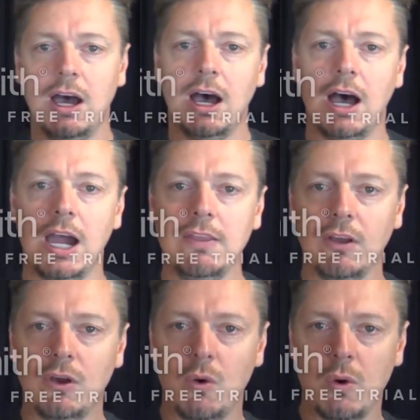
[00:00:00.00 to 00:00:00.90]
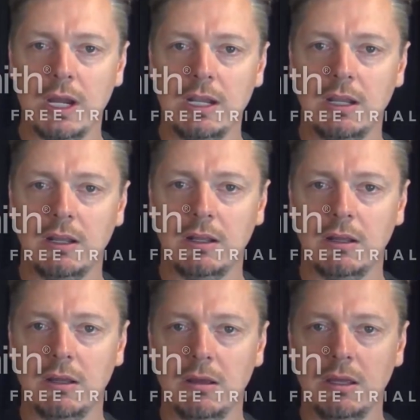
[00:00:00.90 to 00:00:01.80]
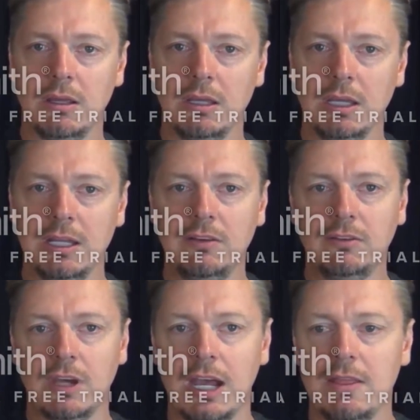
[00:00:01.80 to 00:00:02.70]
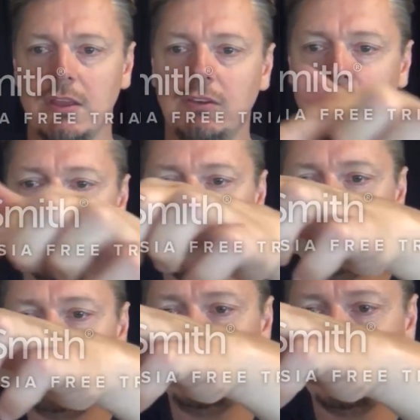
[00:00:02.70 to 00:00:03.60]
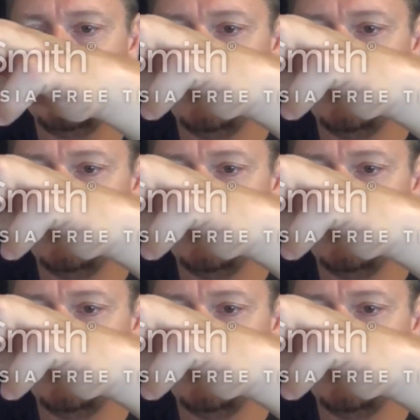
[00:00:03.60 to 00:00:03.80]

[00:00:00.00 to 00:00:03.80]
Hide the coin inside this notch between